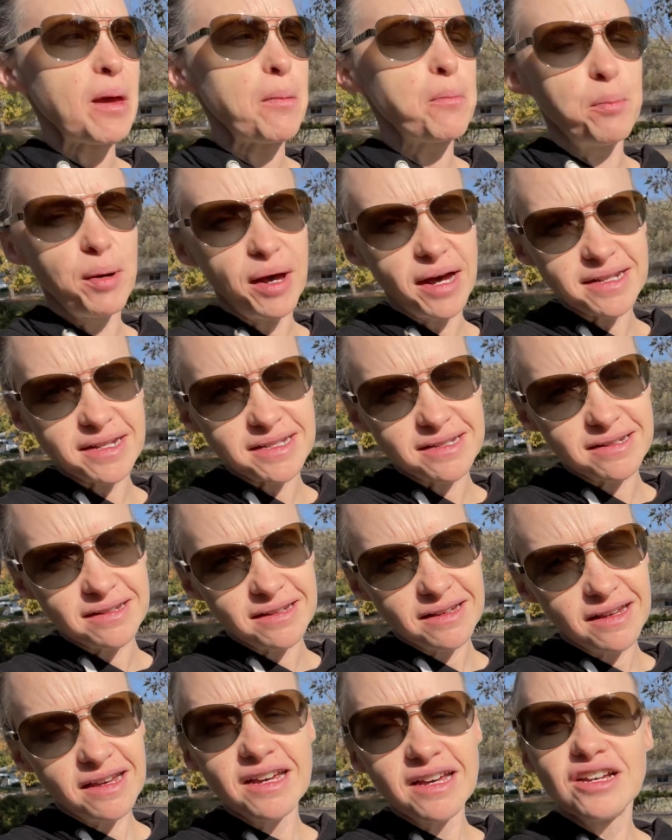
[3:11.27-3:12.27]
But
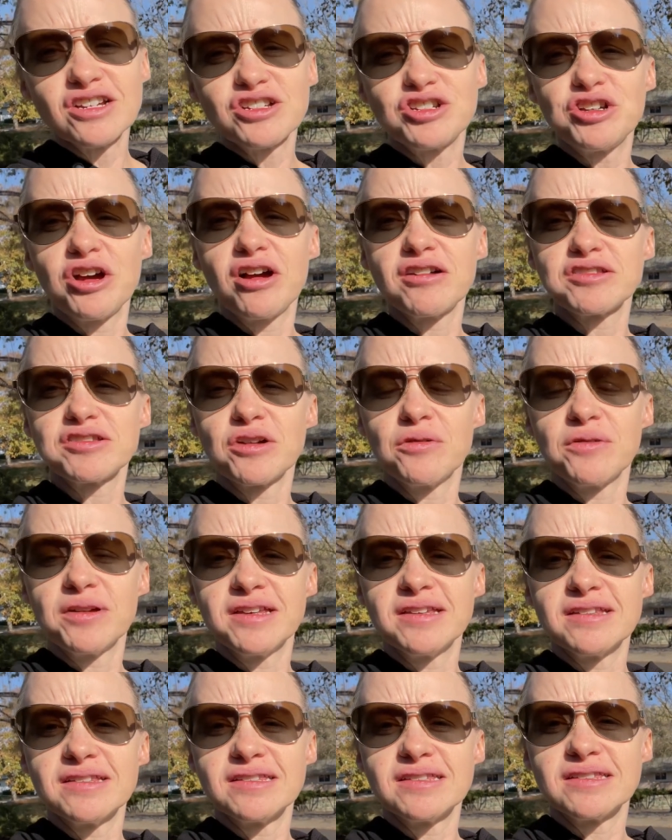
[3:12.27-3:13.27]
she also
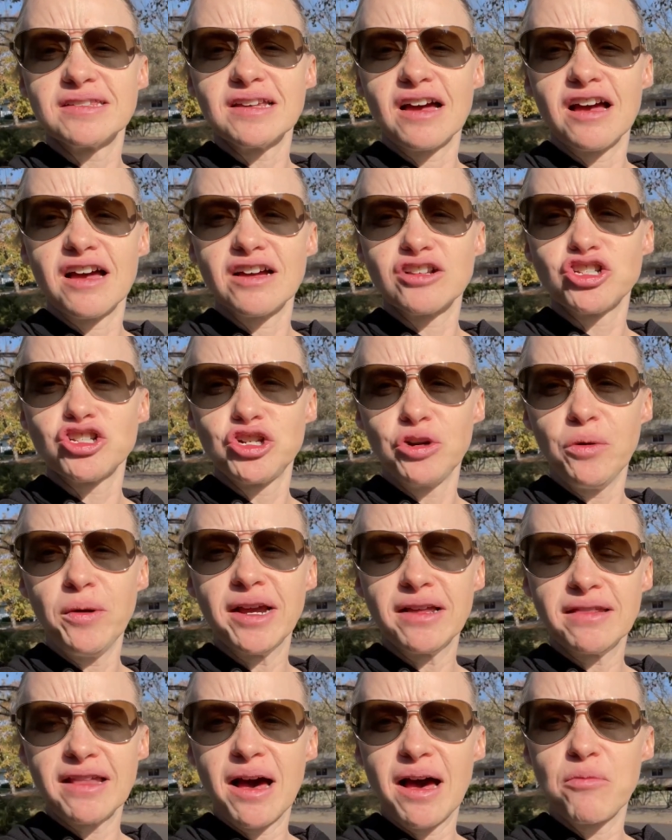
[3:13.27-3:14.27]
is chewing
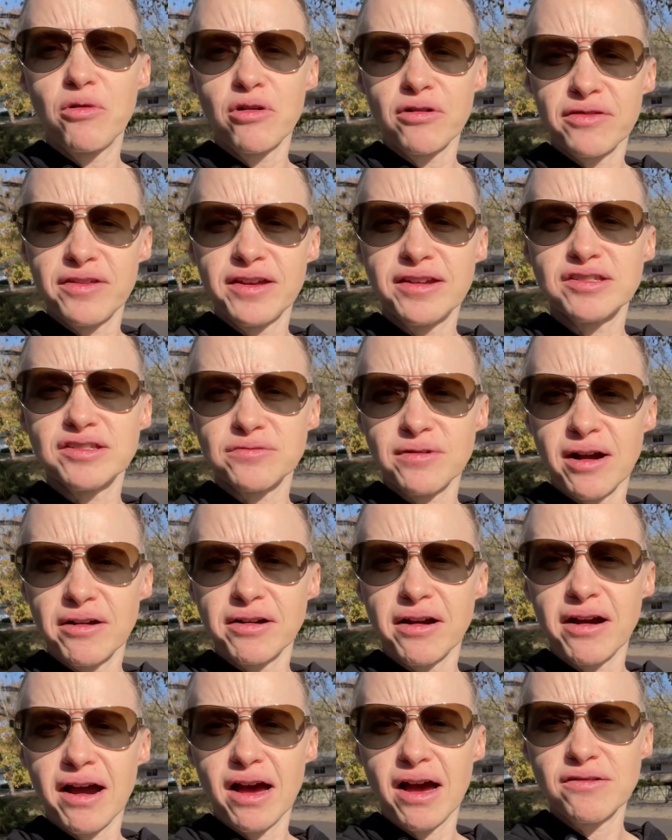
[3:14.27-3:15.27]
a lot more things around
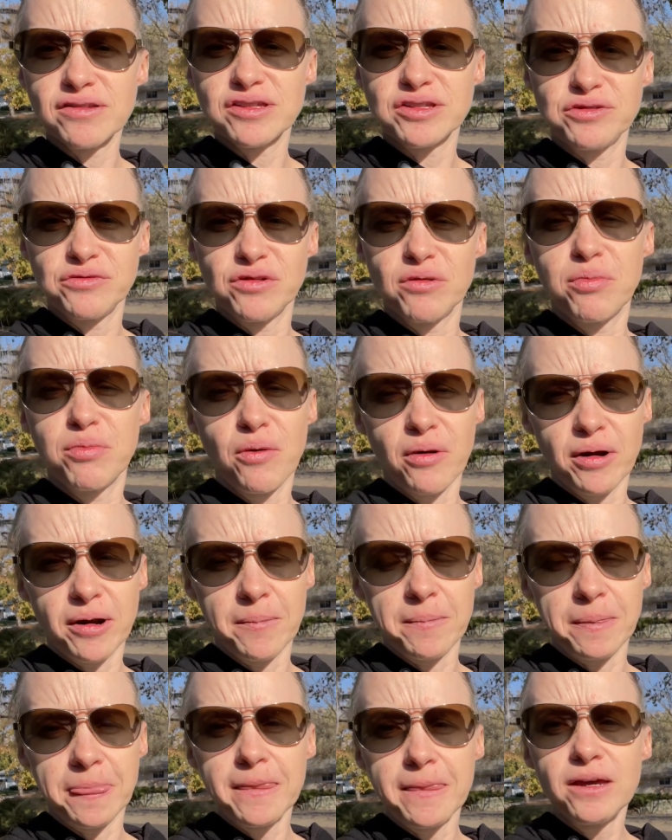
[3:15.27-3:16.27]
our house due to
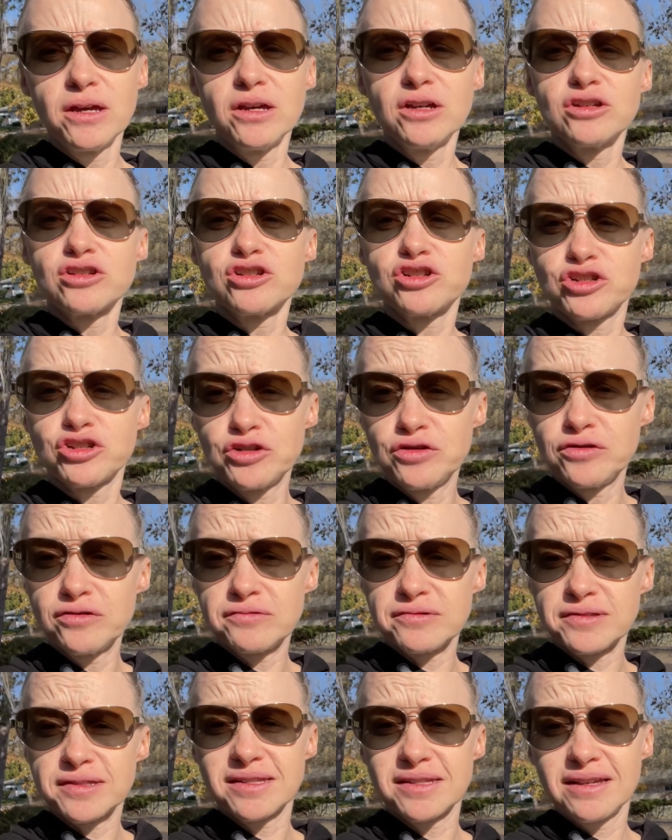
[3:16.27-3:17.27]
boredom.
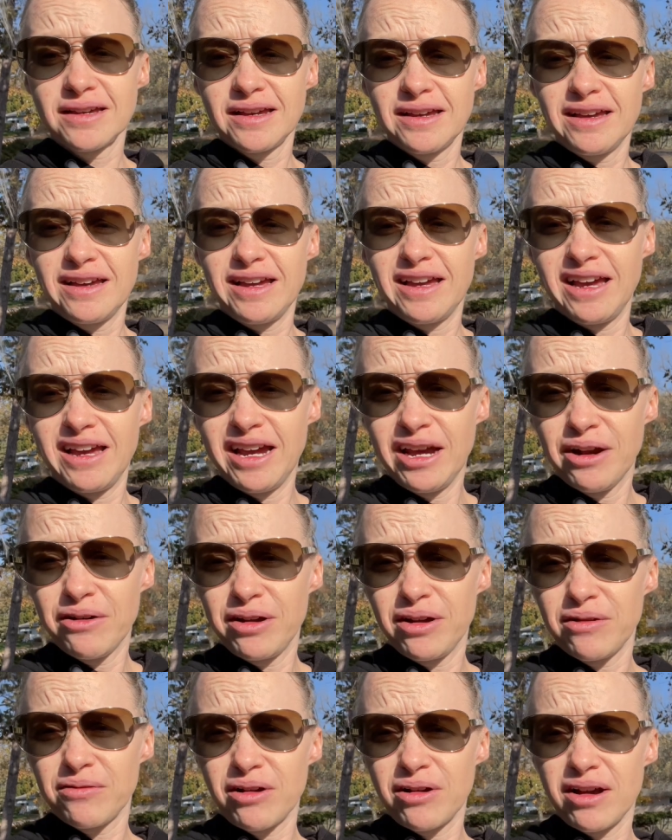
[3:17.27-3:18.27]
Shoes,
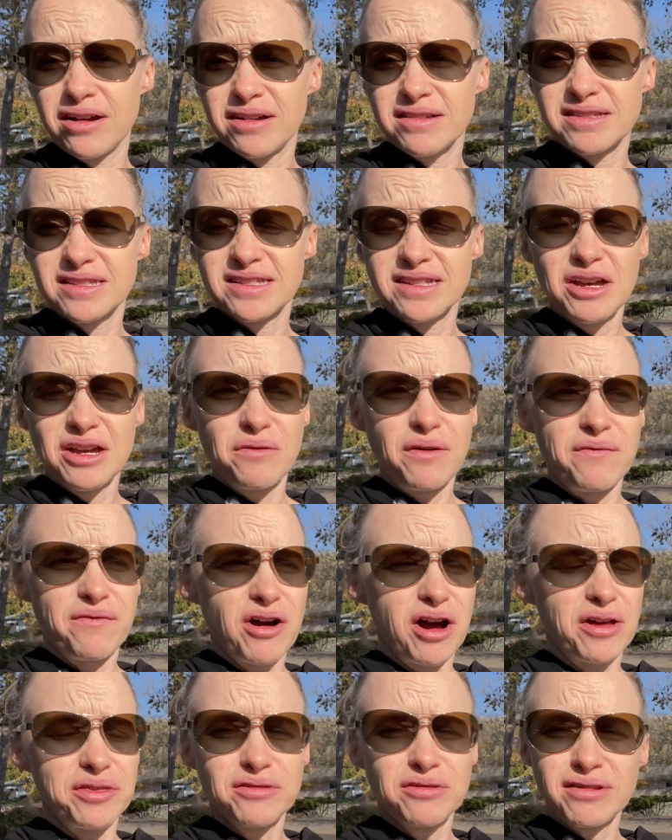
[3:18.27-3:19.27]
area rugs. We've
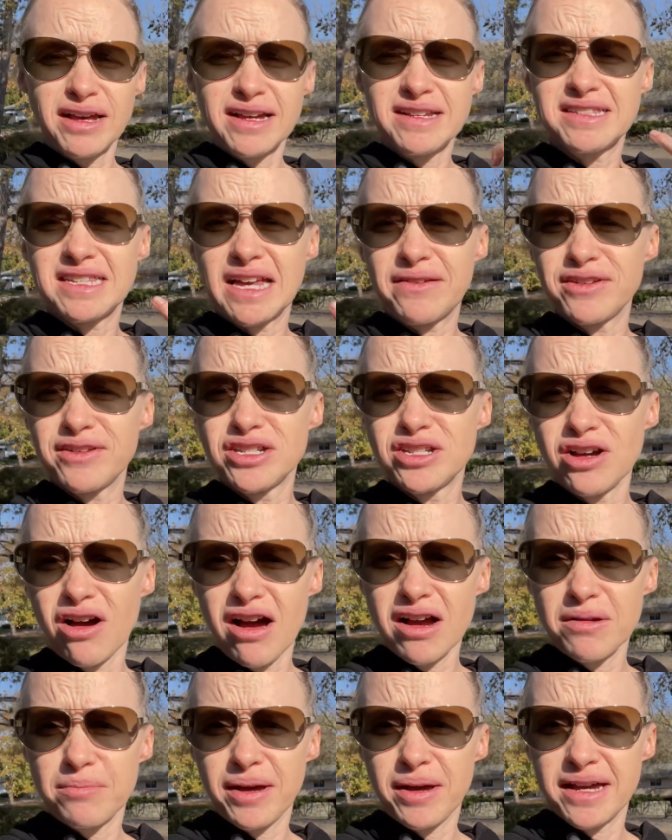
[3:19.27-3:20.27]
gone through like 7
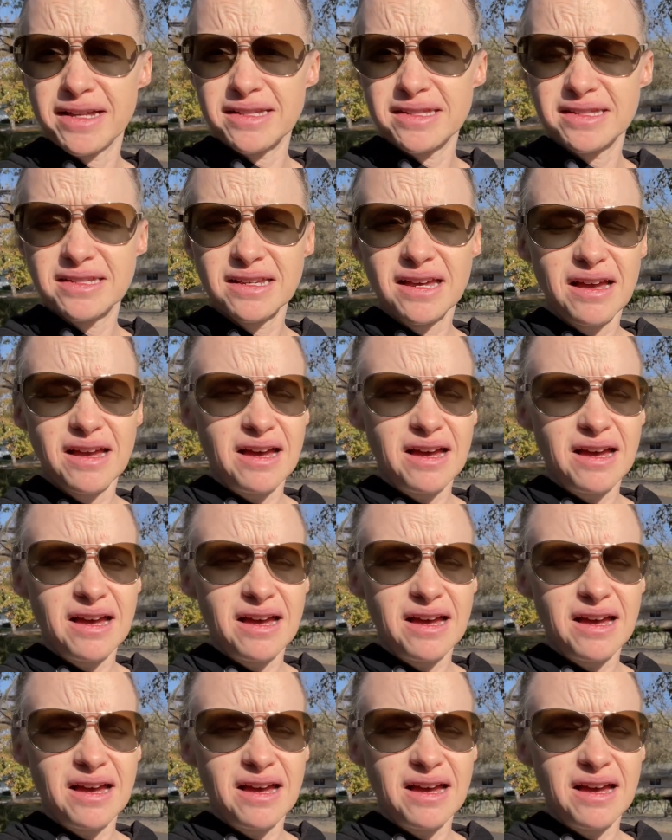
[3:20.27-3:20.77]
dog beds.